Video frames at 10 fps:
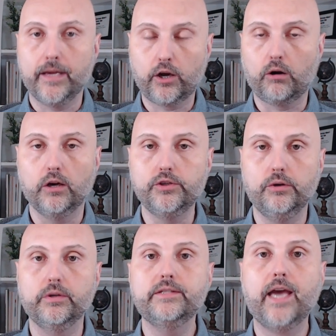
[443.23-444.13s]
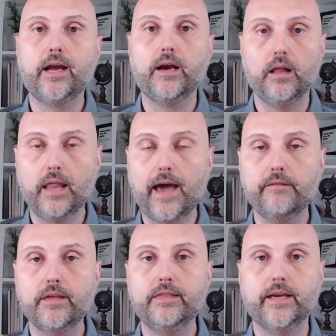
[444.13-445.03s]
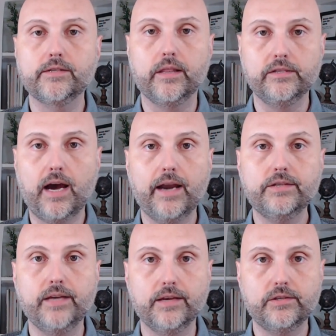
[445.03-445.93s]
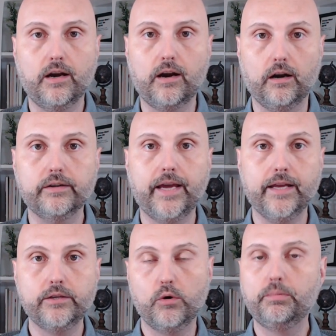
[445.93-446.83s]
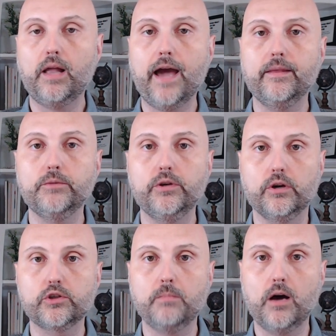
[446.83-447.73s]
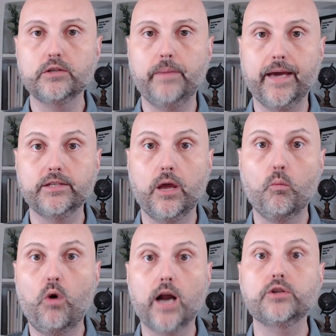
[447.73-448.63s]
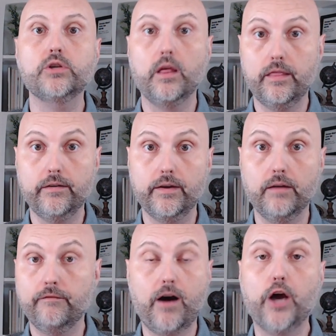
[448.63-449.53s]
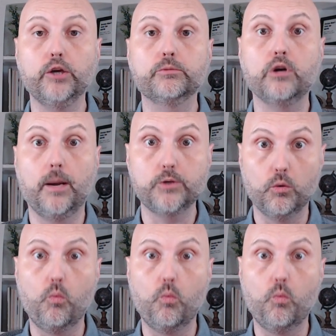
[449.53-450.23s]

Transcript: encourage you to take a lot of the things that Donna says to heart and to apply them to your small space and watch the volume turn up to